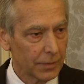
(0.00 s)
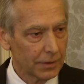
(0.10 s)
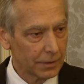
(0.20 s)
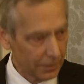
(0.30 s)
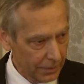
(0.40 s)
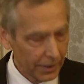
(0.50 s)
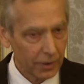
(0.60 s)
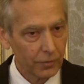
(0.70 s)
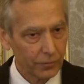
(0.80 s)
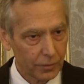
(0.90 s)
But
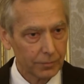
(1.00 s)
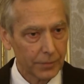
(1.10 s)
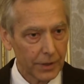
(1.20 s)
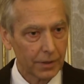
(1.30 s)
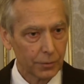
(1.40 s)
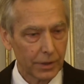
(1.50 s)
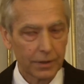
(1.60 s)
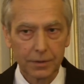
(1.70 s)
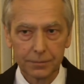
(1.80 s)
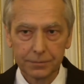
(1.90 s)
thank you for being
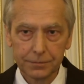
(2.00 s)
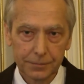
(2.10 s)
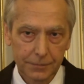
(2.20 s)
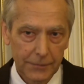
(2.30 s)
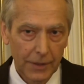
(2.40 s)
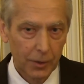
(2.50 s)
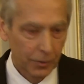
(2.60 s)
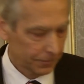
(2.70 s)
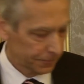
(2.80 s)
together. Thank you.